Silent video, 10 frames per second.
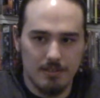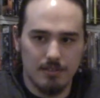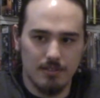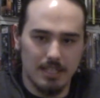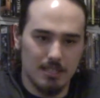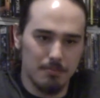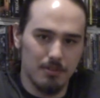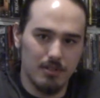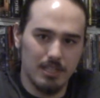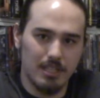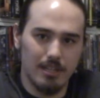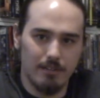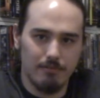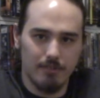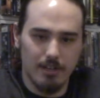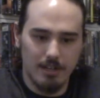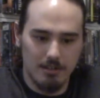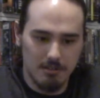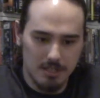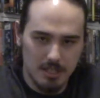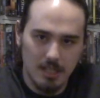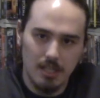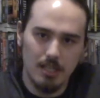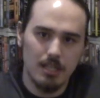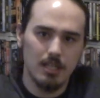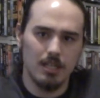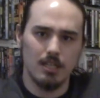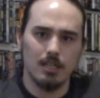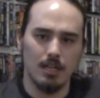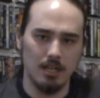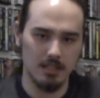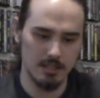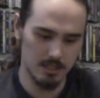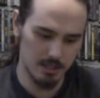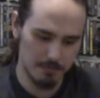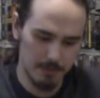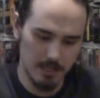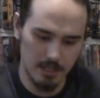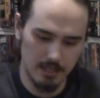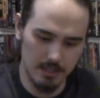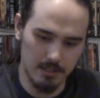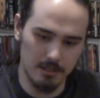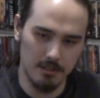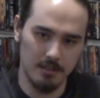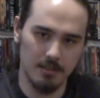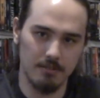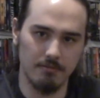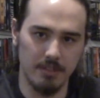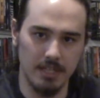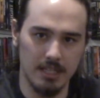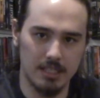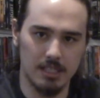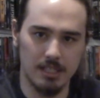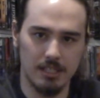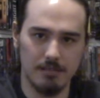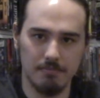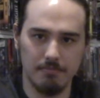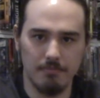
last bullet the guy fires ends up hitting Vanessa